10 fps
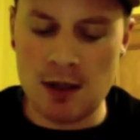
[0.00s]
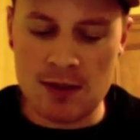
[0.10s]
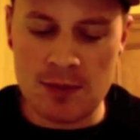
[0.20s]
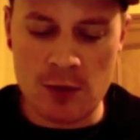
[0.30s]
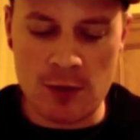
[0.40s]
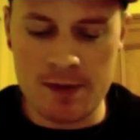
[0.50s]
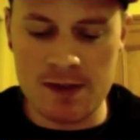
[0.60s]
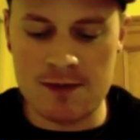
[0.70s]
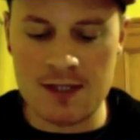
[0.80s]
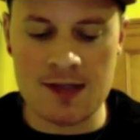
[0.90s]
The purpose
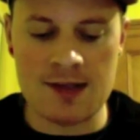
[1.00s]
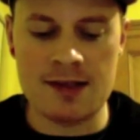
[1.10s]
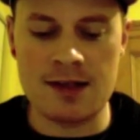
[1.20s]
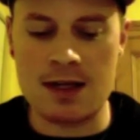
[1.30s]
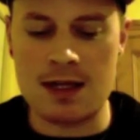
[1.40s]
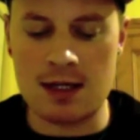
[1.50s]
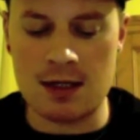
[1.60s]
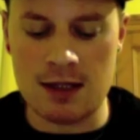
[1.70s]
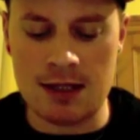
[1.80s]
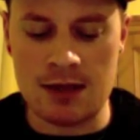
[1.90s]
of this, I
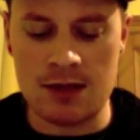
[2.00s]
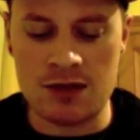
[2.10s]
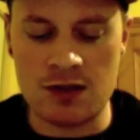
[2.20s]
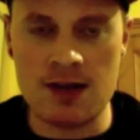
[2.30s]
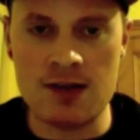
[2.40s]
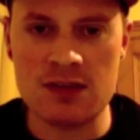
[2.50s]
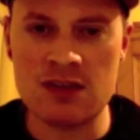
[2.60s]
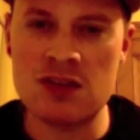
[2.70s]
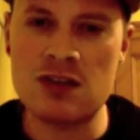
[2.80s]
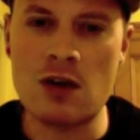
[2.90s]
think, is just to
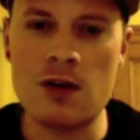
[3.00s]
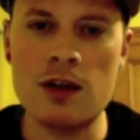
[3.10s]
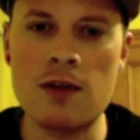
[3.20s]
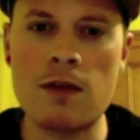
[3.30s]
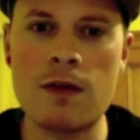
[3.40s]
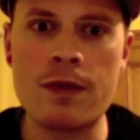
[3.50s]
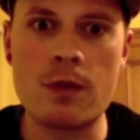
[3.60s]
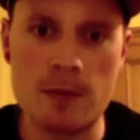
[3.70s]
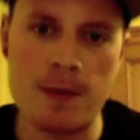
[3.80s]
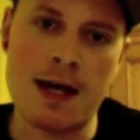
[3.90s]
show that you've
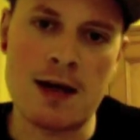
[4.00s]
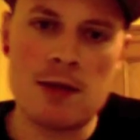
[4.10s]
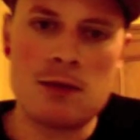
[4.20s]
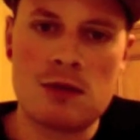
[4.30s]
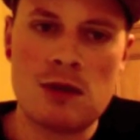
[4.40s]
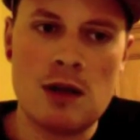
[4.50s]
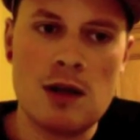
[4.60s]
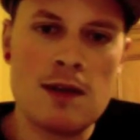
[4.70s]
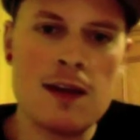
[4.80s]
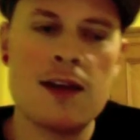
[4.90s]
thought about it,
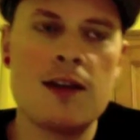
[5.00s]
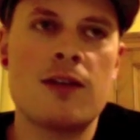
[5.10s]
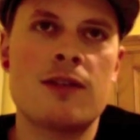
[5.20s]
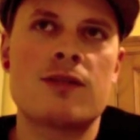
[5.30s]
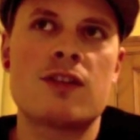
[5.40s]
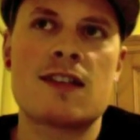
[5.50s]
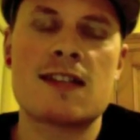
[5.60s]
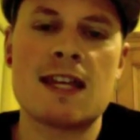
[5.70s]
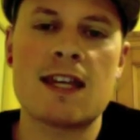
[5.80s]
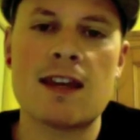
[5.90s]
that you're not just
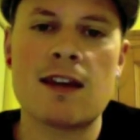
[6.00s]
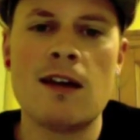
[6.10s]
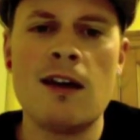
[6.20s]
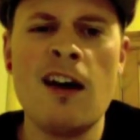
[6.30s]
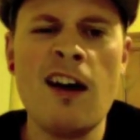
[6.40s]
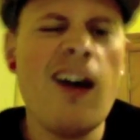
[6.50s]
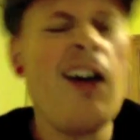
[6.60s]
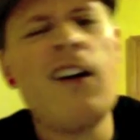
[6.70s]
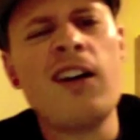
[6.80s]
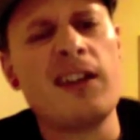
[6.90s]
thinking,
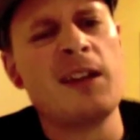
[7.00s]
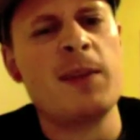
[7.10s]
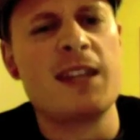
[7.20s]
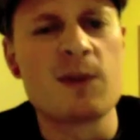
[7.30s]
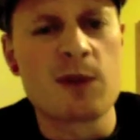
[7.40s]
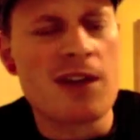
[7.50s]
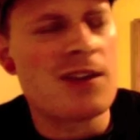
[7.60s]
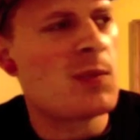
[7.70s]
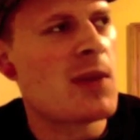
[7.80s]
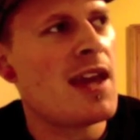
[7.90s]
oh, it'd be cool to go
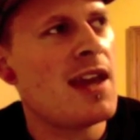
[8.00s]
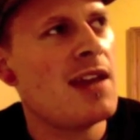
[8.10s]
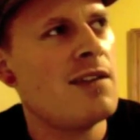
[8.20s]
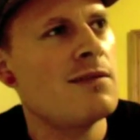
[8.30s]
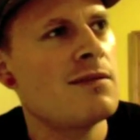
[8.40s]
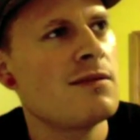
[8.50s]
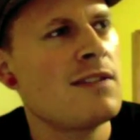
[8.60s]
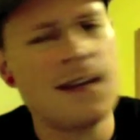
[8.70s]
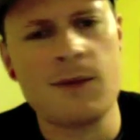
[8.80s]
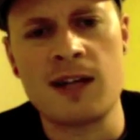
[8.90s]
to Japan.
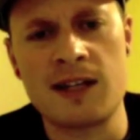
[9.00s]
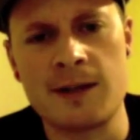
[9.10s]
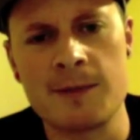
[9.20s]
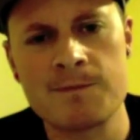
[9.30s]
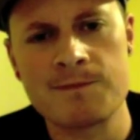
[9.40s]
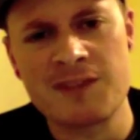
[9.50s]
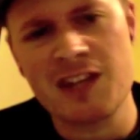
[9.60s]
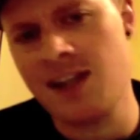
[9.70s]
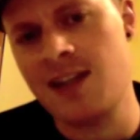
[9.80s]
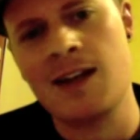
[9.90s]
Yeah, why not?
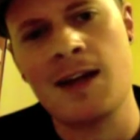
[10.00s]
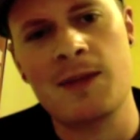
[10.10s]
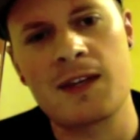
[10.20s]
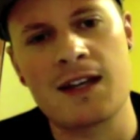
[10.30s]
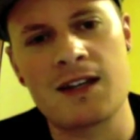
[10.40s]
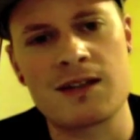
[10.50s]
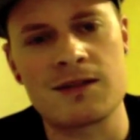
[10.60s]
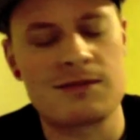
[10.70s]
Chuck in an application.